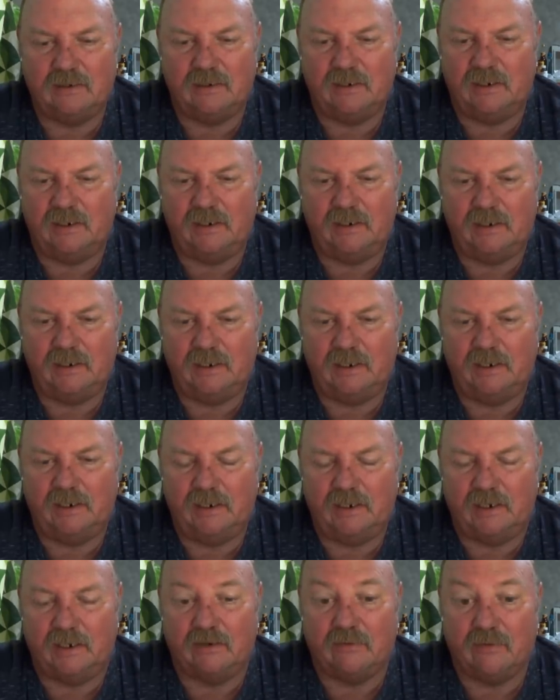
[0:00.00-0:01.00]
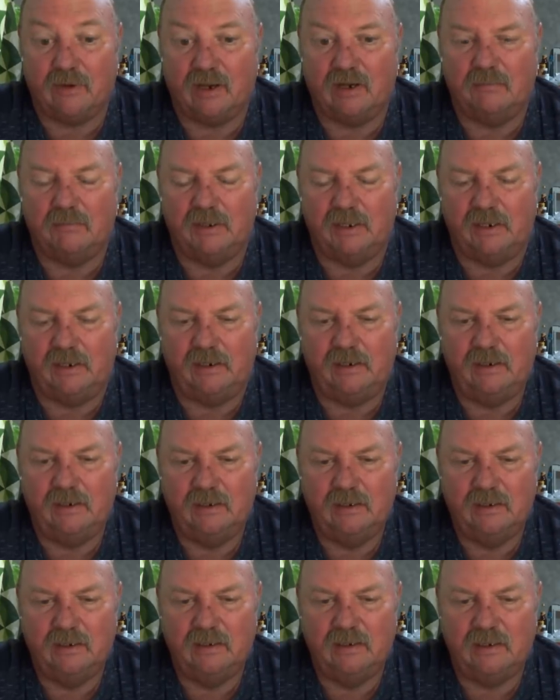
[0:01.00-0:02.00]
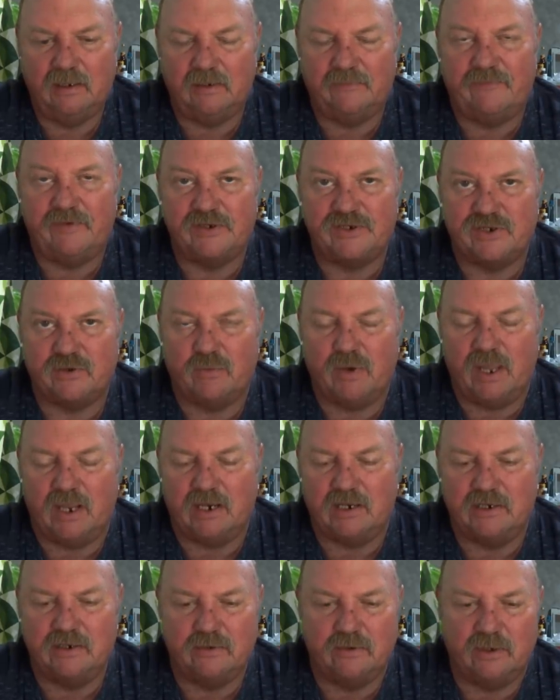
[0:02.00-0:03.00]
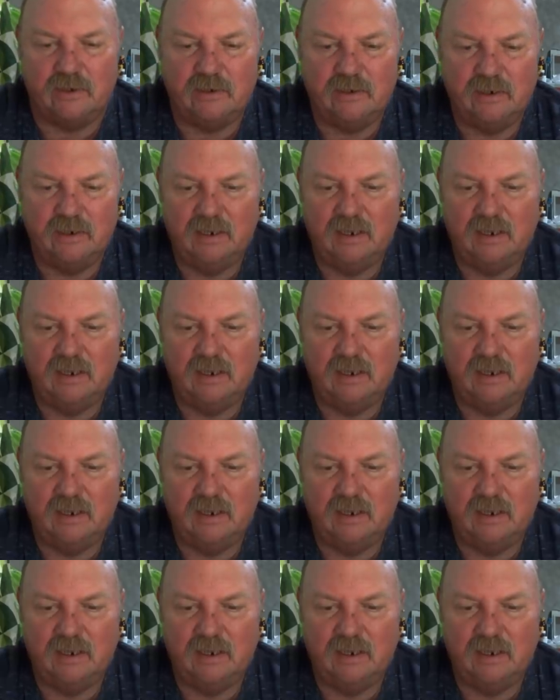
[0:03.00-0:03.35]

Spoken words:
an incredibly efficient way to do it.